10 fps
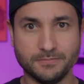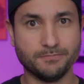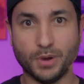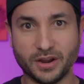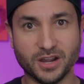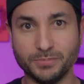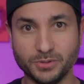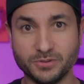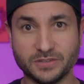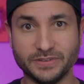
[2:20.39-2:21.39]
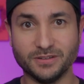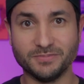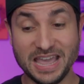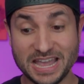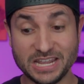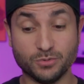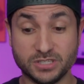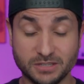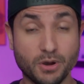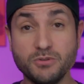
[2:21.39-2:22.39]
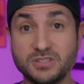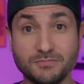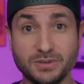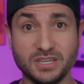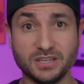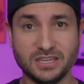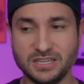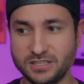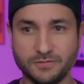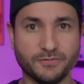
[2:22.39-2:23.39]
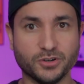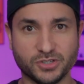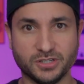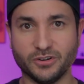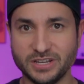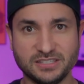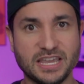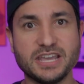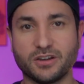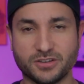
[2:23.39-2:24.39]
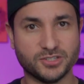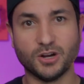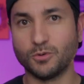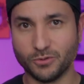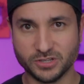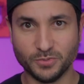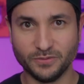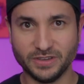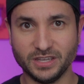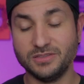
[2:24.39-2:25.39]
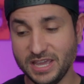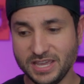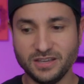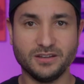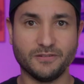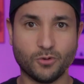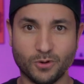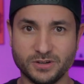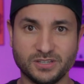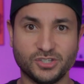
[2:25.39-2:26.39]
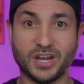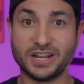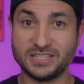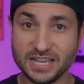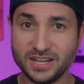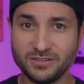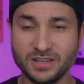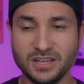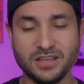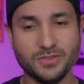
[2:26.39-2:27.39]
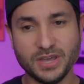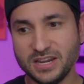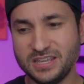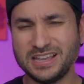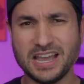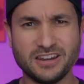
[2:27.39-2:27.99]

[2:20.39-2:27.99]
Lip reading: bought up Lucasfilm, and it was supposed to be his version or his take on a Star Wars movie. They, of course, shot it down. Then he kind